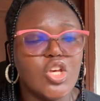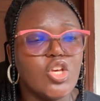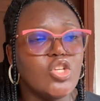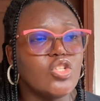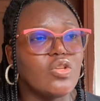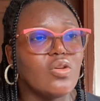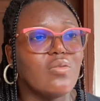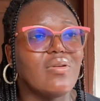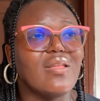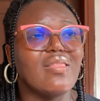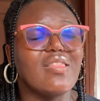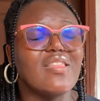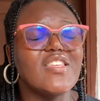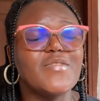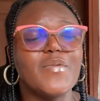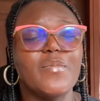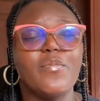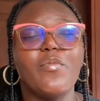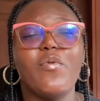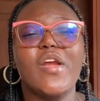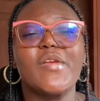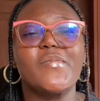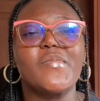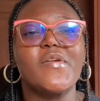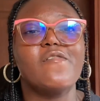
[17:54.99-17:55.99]
Some of the things
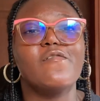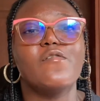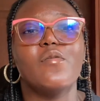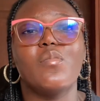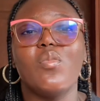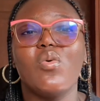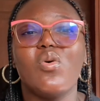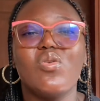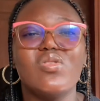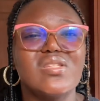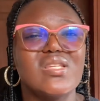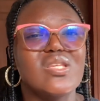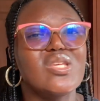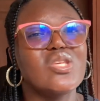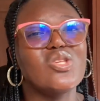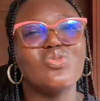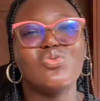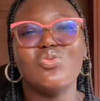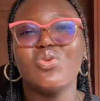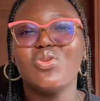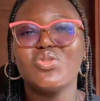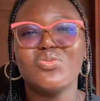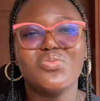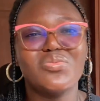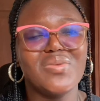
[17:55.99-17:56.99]
people expect from us is
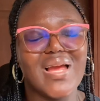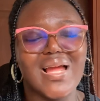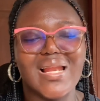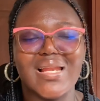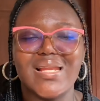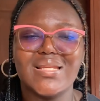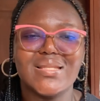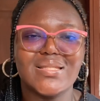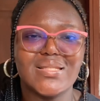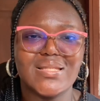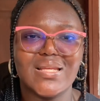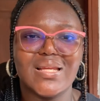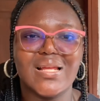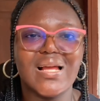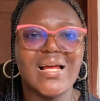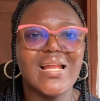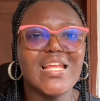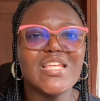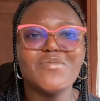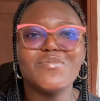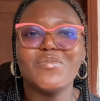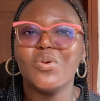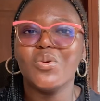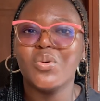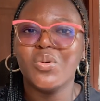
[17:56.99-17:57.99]
not realistic, and
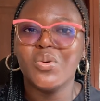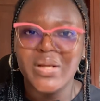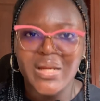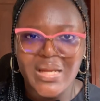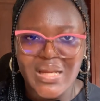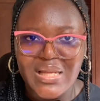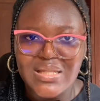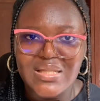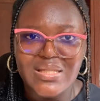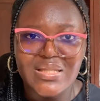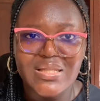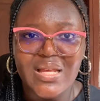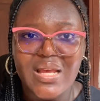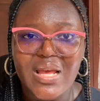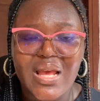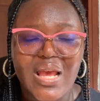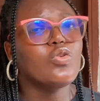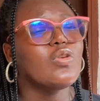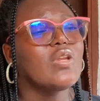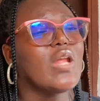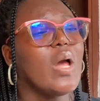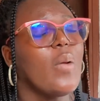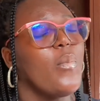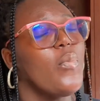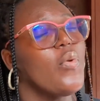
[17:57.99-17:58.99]
let's be honest. So
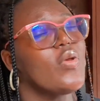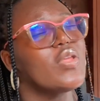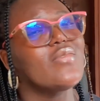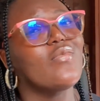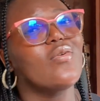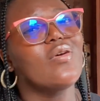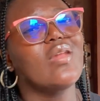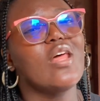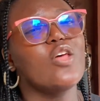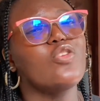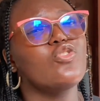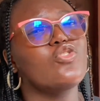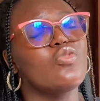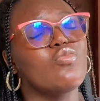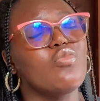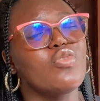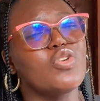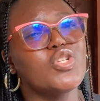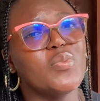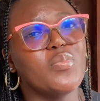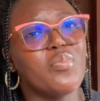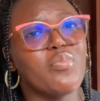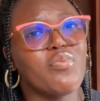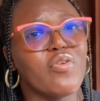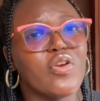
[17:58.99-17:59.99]
you now put yourself under so
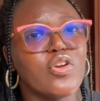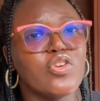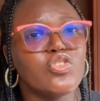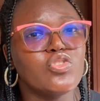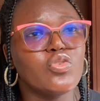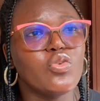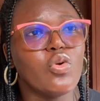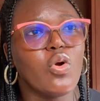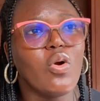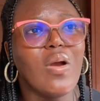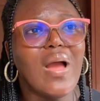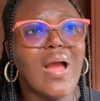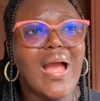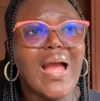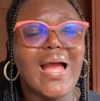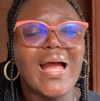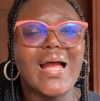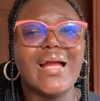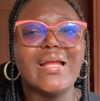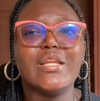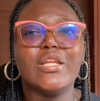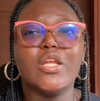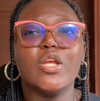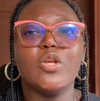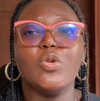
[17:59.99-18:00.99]
much pressure,
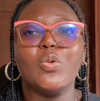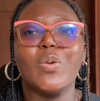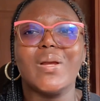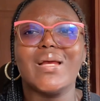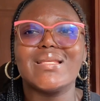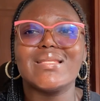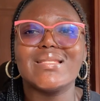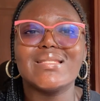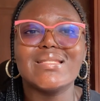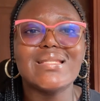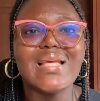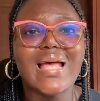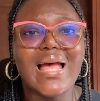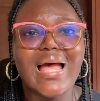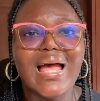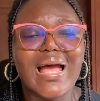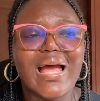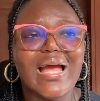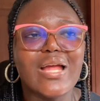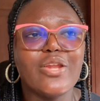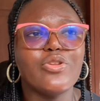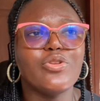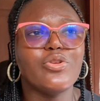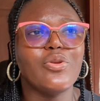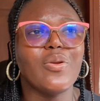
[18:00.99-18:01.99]
and then you are
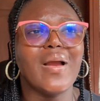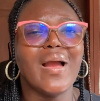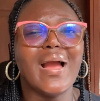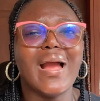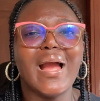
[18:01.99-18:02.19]
sad, you are